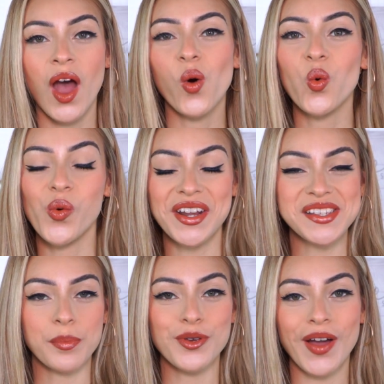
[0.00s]
What is
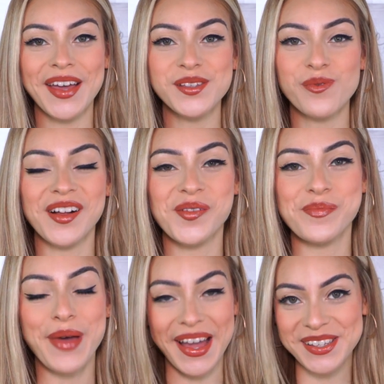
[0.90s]
up, you guys? Welcome
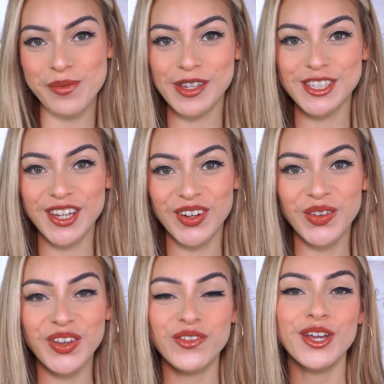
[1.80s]
back to my
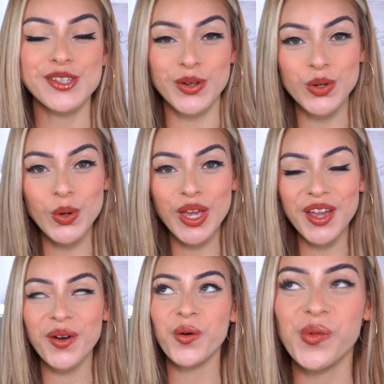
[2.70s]
channel. If you guys are new
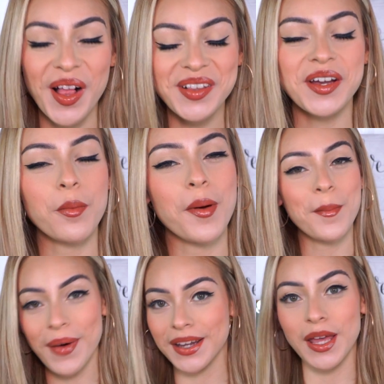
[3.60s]
here, welcome.
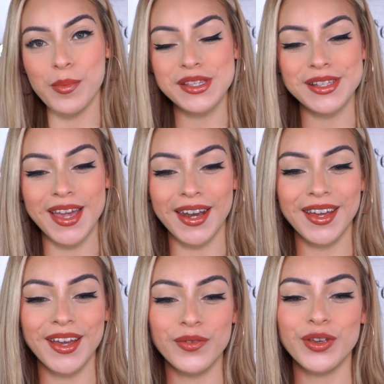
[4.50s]
My name is
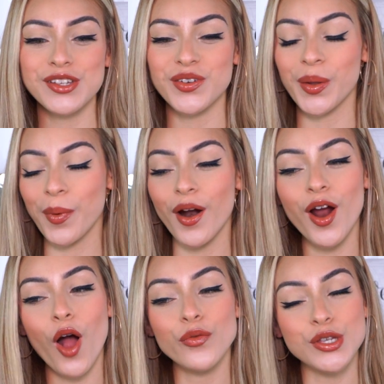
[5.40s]
Iliana. If you guys are already
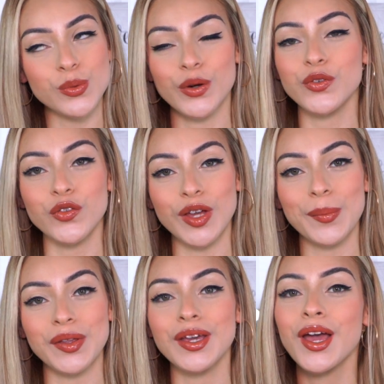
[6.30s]
part of this wonderful
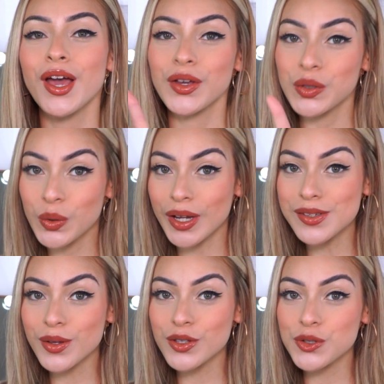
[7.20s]
family, you guys
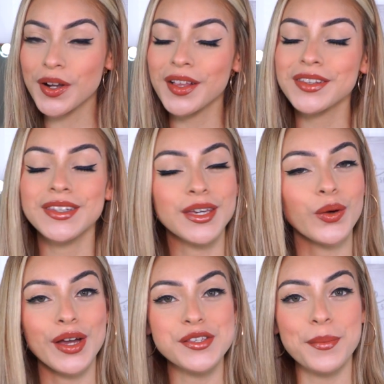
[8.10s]
know the drill. Thank you
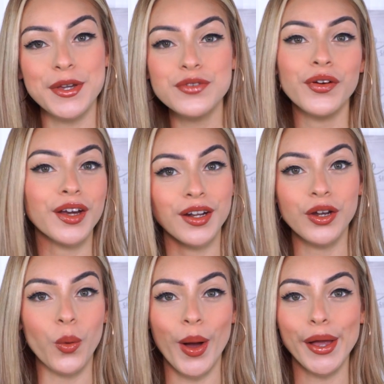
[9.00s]
guys so much for continuing
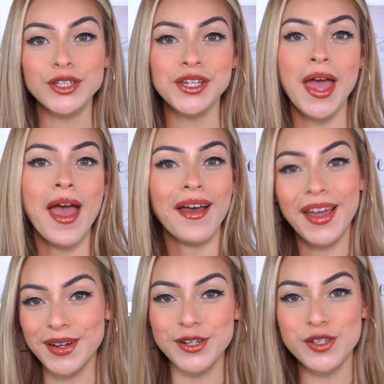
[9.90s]
to watch and to